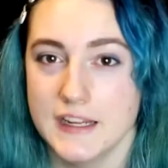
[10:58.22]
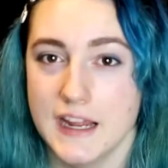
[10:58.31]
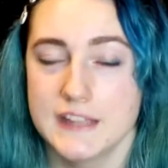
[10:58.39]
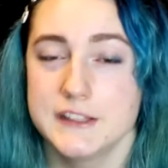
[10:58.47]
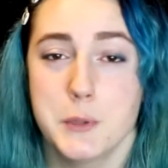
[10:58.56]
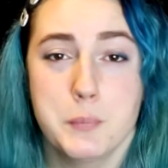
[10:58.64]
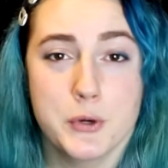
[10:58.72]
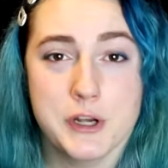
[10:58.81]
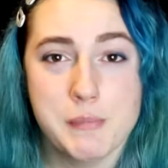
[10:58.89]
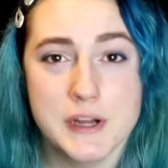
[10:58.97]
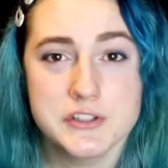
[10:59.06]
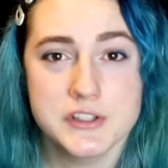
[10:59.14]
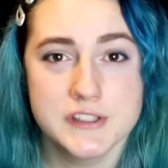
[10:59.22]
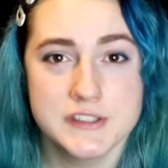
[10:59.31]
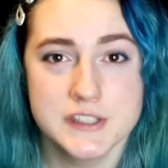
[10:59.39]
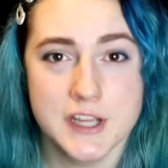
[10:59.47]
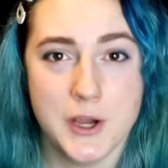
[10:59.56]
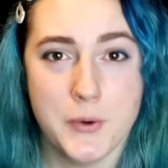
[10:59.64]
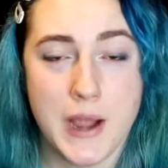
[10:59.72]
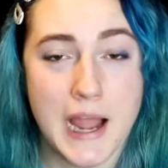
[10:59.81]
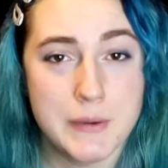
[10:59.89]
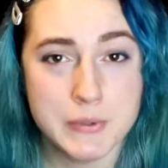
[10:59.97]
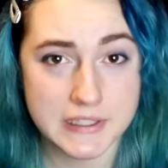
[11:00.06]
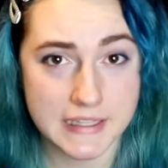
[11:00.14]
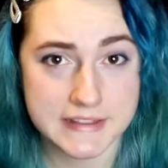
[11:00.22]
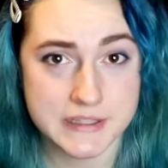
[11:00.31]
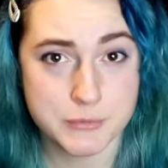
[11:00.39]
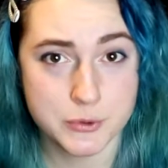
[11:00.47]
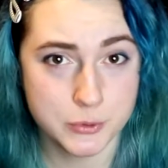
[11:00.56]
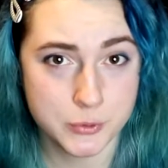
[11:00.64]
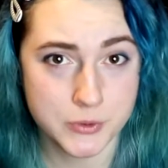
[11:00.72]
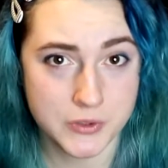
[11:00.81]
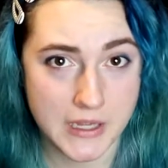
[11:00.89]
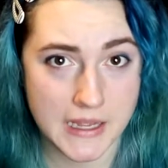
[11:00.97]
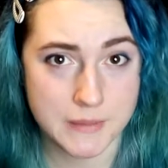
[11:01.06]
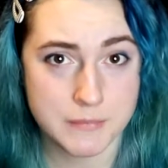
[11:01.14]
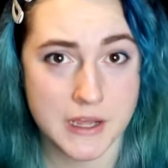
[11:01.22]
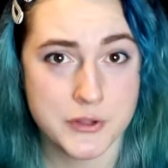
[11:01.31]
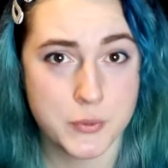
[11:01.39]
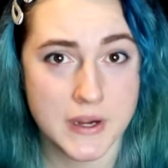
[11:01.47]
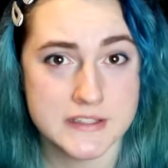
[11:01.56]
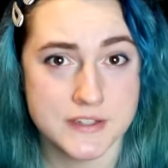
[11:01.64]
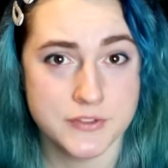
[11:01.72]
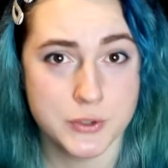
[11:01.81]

And they're pretty much good to go. I would let them cool. Otherwise, if you